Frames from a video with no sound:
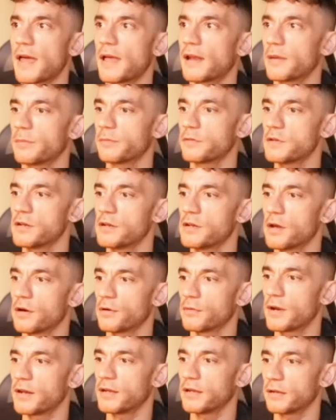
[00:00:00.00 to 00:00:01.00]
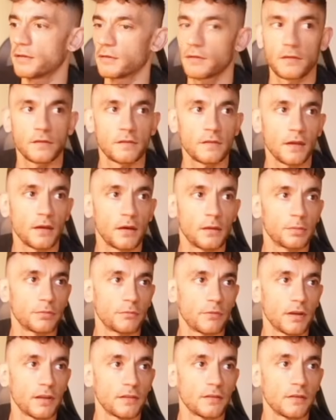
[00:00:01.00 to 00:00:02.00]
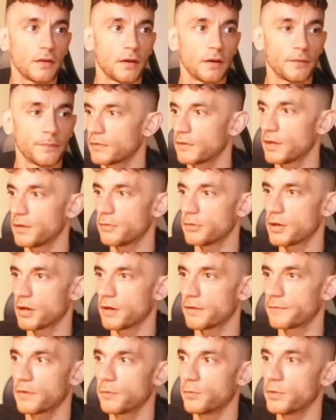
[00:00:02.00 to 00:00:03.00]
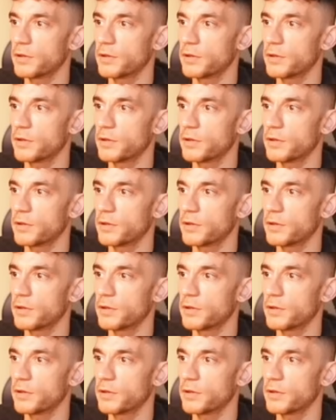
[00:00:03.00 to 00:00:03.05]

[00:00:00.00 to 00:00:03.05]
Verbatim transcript: L M Studio already set up and ready to go. Here we go.